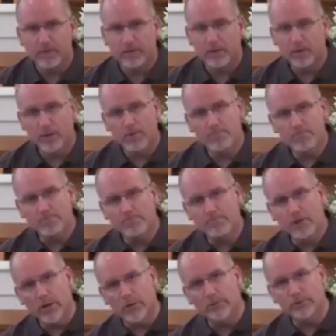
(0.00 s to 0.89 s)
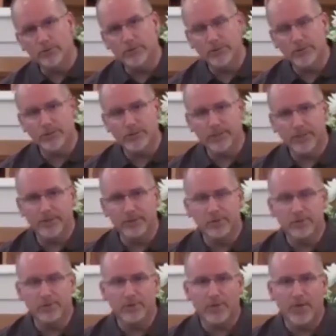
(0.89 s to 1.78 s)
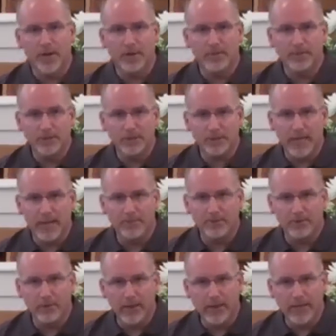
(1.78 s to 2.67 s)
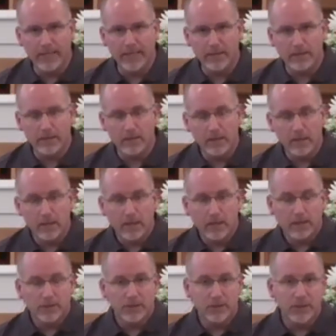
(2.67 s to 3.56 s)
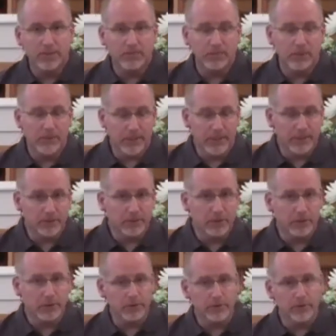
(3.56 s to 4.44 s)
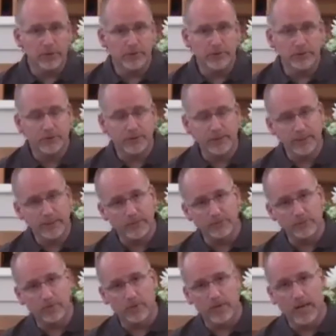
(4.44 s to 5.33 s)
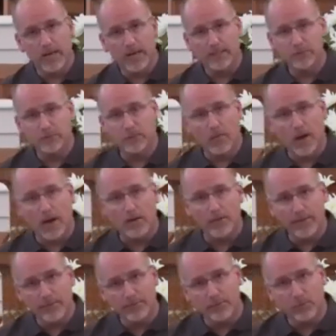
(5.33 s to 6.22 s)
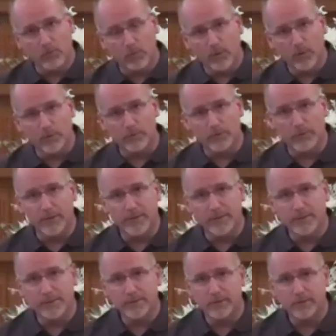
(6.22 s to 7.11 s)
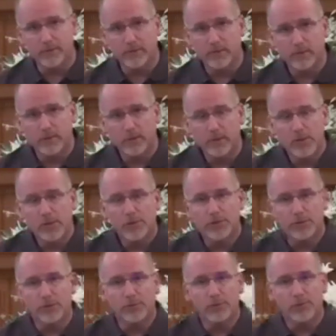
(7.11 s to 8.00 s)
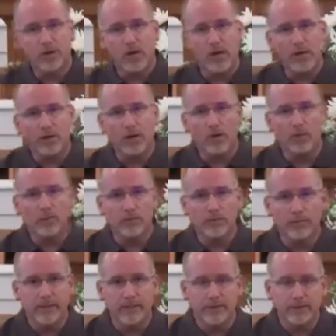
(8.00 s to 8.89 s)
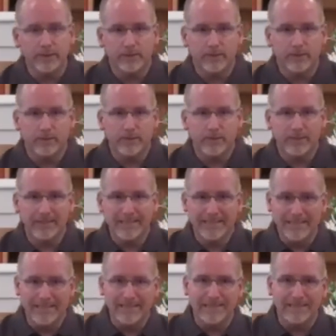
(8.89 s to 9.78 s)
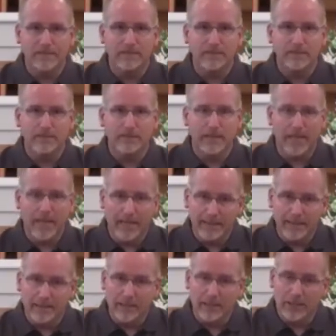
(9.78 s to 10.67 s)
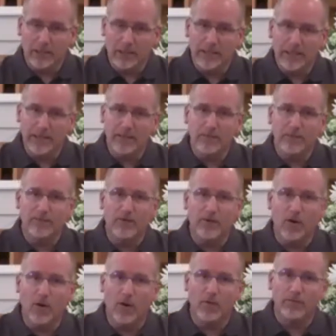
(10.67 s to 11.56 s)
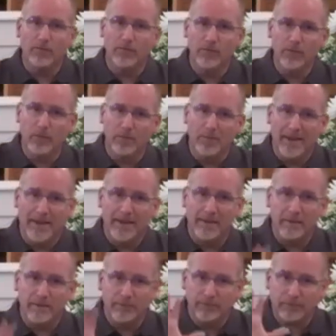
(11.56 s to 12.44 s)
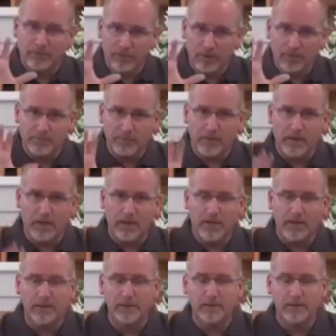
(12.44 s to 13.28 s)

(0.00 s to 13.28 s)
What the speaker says: Moses in Deuteronomy chapter 8 simply encouraged the Israelites while in the wilderness to not only eat and live off the manna from God,